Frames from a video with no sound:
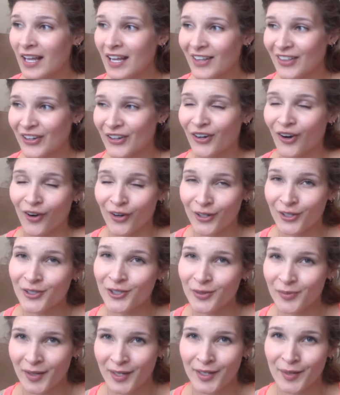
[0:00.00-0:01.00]
There aren't
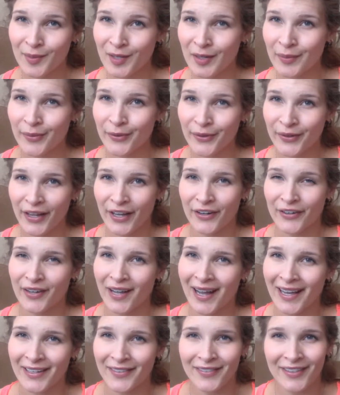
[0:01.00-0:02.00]
too many people that are
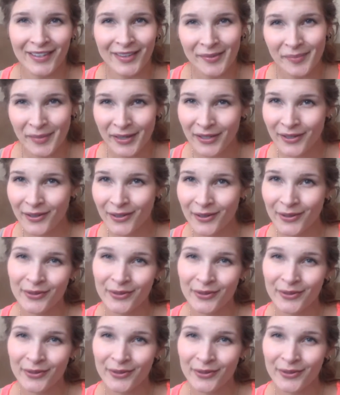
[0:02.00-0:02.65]
kind of in the middle